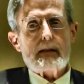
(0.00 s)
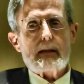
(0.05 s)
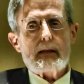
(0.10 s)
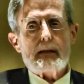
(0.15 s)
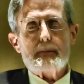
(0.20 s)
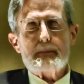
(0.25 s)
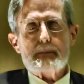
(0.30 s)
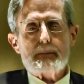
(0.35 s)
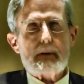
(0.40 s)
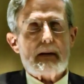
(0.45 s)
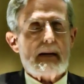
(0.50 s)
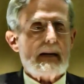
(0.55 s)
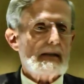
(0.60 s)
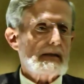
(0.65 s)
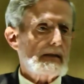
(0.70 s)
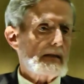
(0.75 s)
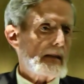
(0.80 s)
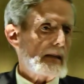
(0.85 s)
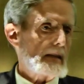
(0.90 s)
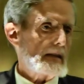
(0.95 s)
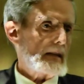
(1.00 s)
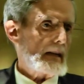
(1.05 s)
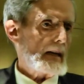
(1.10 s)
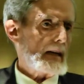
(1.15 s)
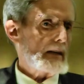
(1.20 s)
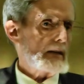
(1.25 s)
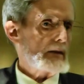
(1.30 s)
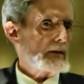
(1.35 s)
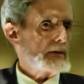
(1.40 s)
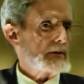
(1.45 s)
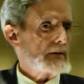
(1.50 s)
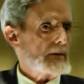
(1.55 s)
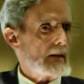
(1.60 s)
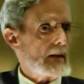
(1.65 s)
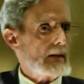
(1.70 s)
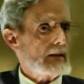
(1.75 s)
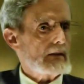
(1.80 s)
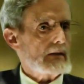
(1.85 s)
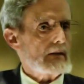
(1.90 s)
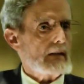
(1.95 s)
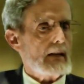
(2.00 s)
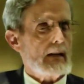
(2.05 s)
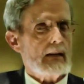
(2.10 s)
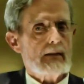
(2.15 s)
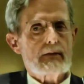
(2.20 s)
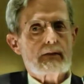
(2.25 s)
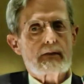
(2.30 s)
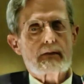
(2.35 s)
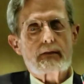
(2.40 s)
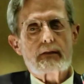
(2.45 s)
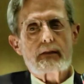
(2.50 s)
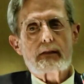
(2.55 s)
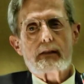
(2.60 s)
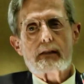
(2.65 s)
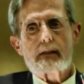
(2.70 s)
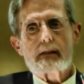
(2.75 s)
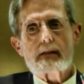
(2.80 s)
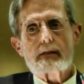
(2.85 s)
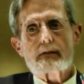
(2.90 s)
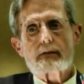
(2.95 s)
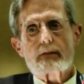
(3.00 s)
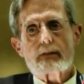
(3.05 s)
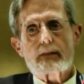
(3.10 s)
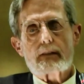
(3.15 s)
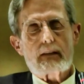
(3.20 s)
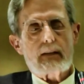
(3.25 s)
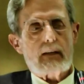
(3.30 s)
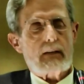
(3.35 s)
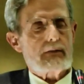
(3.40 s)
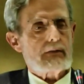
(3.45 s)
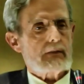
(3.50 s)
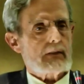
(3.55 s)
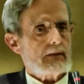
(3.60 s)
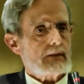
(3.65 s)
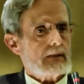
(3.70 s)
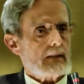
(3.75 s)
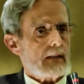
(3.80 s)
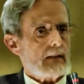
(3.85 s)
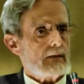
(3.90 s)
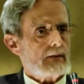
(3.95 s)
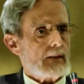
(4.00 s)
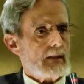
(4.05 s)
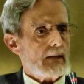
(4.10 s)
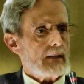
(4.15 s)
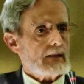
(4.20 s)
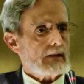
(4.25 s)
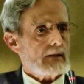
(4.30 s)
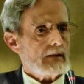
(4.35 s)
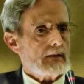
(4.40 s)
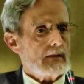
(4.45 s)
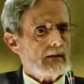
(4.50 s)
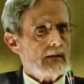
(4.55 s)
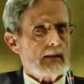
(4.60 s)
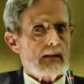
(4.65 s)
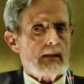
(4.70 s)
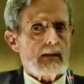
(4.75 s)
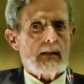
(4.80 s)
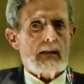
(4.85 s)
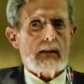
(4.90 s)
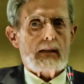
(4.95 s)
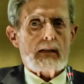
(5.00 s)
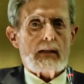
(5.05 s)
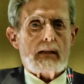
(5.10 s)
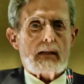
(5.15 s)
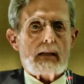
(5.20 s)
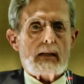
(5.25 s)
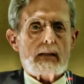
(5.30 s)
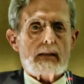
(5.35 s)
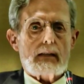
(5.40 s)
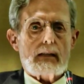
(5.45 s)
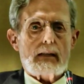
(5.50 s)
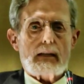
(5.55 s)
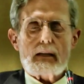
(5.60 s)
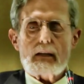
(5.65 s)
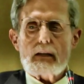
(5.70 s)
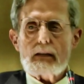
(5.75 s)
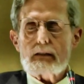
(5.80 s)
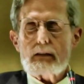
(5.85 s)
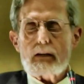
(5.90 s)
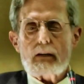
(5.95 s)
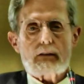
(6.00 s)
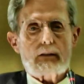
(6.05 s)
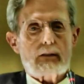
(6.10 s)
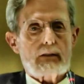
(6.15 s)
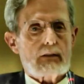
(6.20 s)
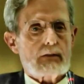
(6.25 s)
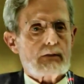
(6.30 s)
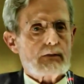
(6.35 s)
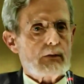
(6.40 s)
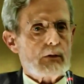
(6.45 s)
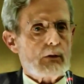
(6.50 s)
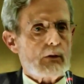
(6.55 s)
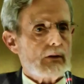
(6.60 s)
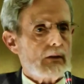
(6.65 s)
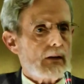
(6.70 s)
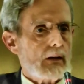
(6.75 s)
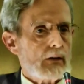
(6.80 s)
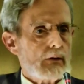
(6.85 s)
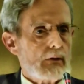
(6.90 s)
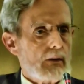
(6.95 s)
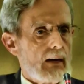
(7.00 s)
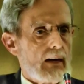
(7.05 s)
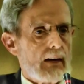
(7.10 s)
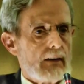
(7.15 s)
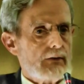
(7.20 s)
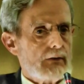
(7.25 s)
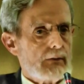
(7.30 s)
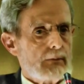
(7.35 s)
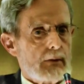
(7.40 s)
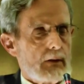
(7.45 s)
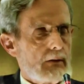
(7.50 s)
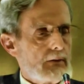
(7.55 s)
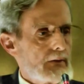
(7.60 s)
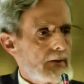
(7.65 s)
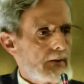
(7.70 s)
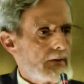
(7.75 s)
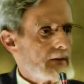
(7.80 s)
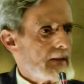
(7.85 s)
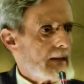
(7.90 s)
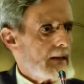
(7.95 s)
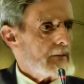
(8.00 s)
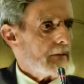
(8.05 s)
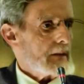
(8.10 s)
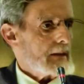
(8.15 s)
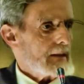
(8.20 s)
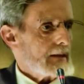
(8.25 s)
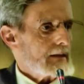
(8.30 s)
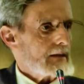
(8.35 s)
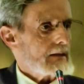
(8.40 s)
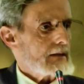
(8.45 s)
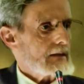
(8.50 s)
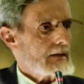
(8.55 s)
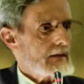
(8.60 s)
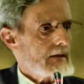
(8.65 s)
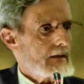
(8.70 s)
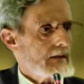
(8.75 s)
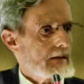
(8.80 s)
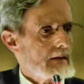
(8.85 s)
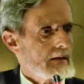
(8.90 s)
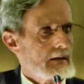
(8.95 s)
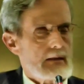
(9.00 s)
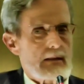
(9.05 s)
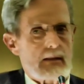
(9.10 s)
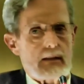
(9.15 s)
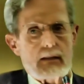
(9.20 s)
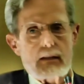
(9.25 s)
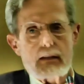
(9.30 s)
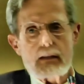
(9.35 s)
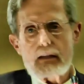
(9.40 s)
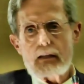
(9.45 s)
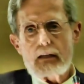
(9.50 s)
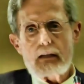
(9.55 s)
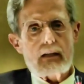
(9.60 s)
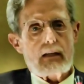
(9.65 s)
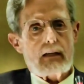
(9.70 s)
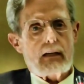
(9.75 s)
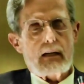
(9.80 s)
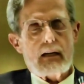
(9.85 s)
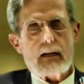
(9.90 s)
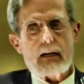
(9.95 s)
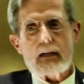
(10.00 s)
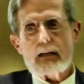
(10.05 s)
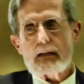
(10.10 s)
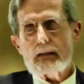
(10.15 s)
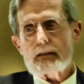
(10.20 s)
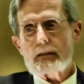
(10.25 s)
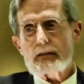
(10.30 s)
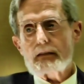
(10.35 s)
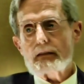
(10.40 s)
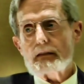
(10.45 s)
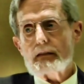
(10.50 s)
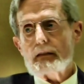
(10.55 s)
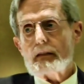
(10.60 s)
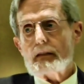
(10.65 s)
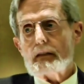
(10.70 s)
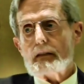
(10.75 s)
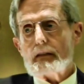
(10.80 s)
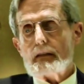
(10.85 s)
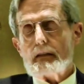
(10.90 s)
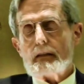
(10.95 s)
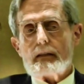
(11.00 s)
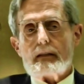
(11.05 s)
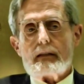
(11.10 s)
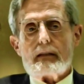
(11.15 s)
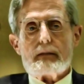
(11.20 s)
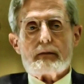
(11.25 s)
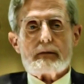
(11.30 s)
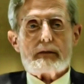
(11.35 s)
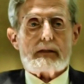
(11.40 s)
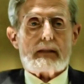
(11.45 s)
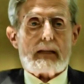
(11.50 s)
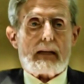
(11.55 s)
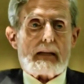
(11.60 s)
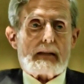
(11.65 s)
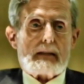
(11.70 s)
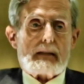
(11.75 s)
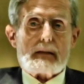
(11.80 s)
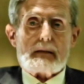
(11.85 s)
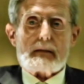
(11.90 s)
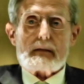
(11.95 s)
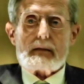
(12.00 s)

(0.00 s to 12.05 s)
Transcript: I praise and I thank you, Father in heaven, for the gift of salvation. And then I got down on the floor and I cried for about 15 minutes. And it was then that